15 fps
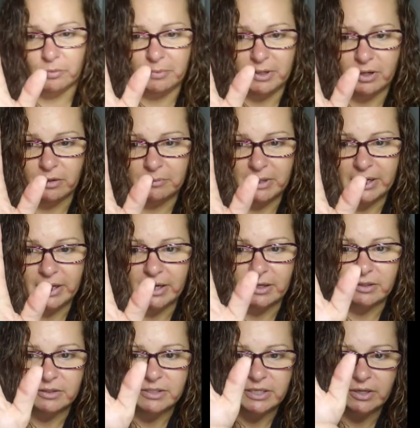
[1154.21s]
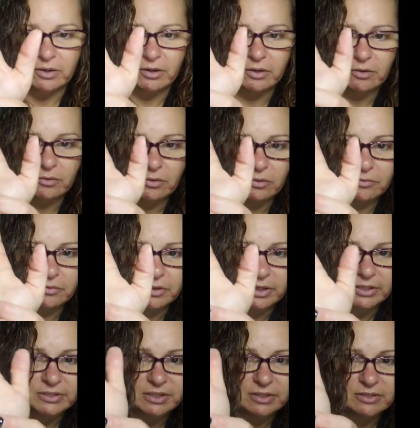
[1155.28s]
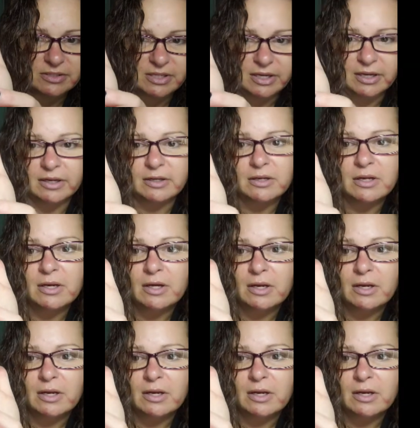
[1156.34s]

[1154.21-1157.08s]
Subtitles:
bit on my hand here. I don't know if you guys can see it.